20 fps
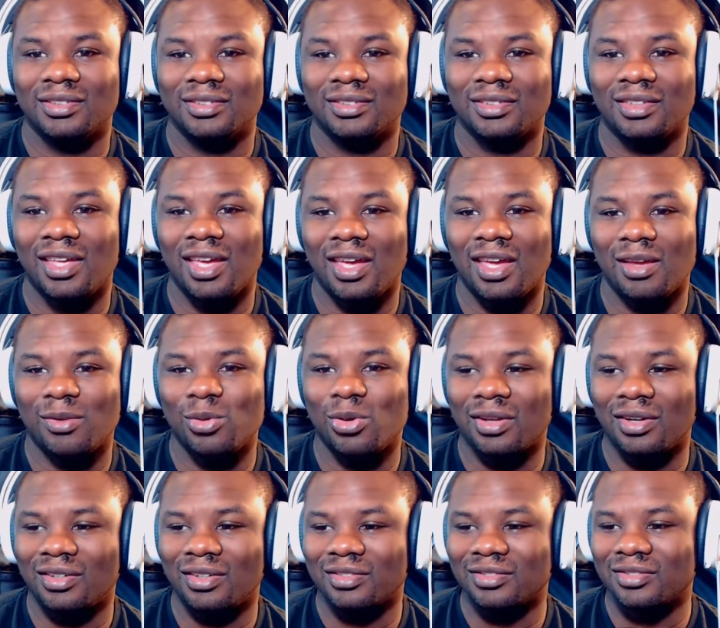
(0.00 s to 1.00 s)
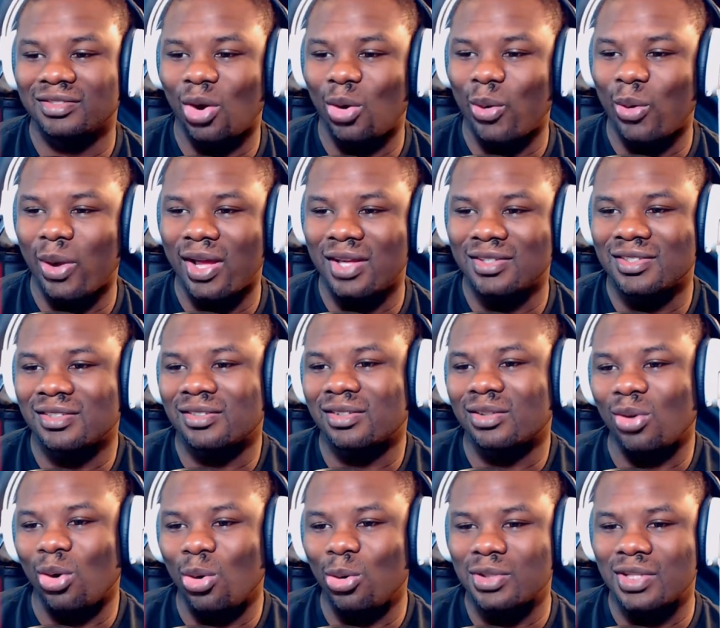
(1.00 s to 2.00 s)
Damn, you couldn't go out to the
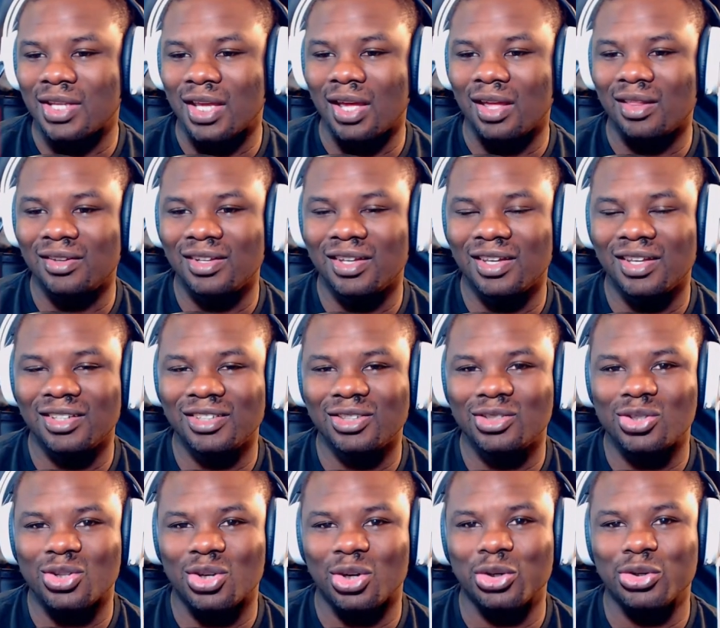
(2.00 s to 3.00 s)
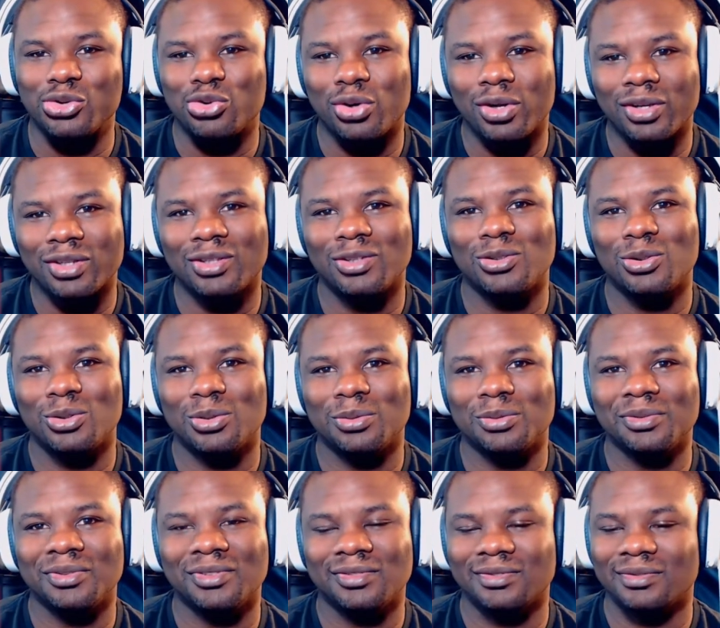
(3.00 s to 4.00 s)
hotel or nothing? You just gonna drug the dude?
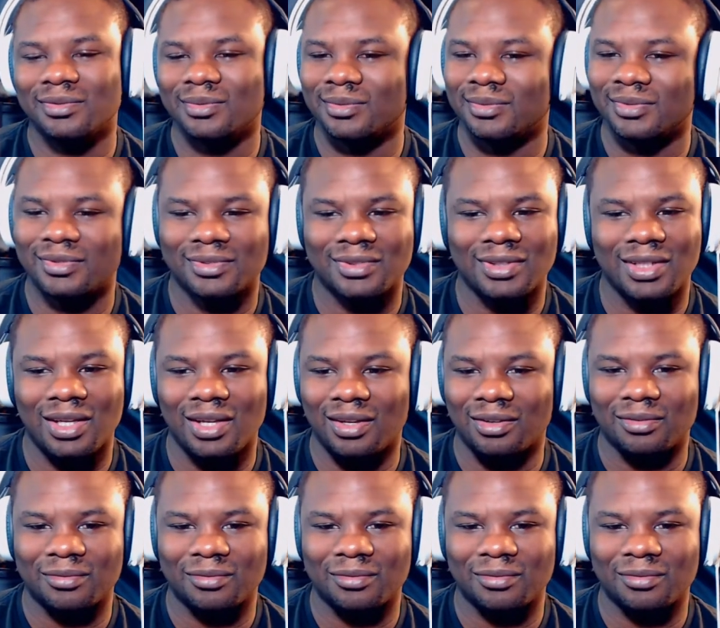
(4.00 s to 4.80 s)
Damn.